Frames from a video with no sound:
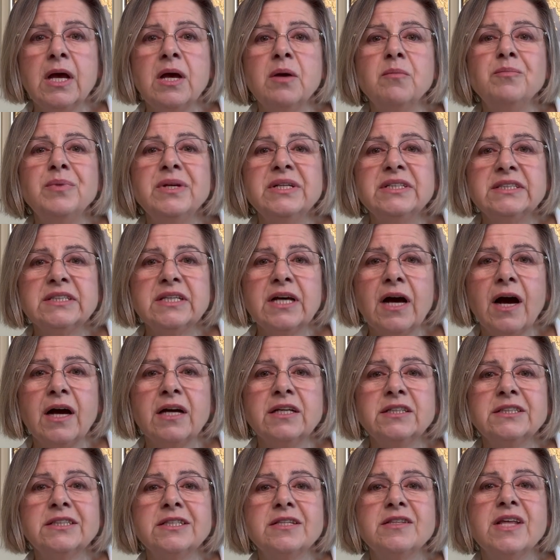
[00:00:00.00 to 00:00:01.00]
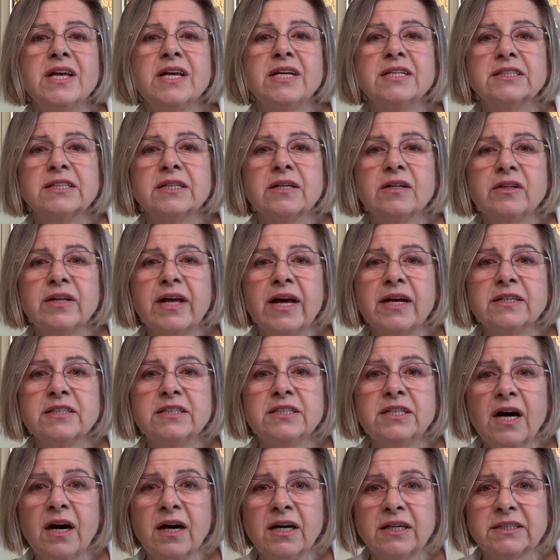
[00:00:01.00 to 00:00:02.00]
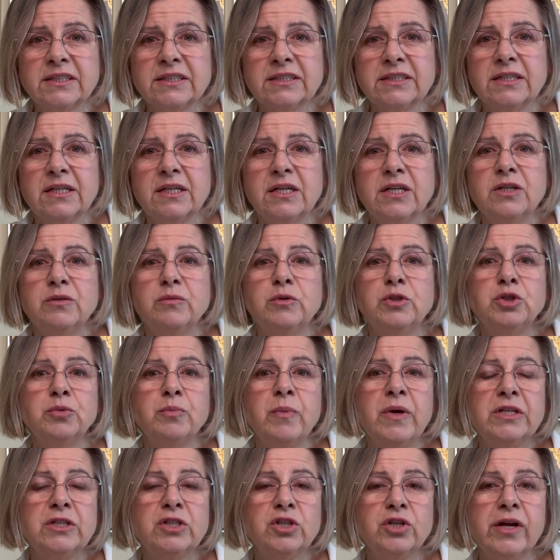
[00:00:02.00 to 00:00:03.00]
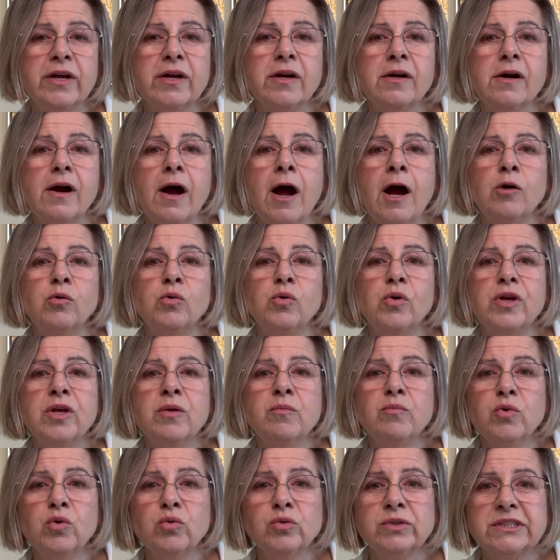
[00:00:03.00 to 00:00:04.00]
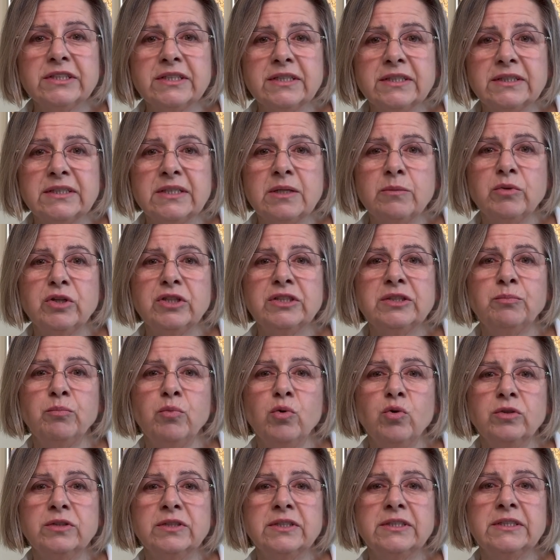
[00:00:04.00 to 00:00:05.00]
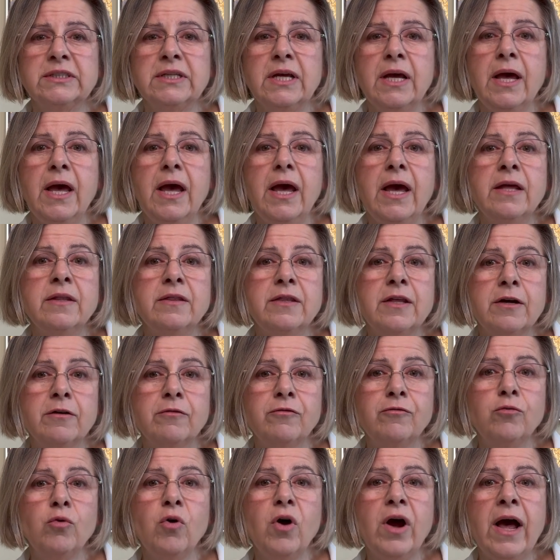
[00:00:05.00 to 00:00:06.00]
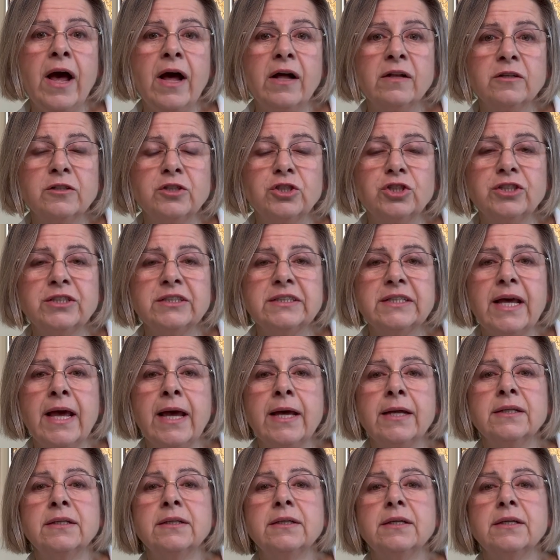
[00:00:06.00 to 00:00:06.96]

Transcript: Besides, things collect dust, which may trigger our immune system response, and therefore allergies and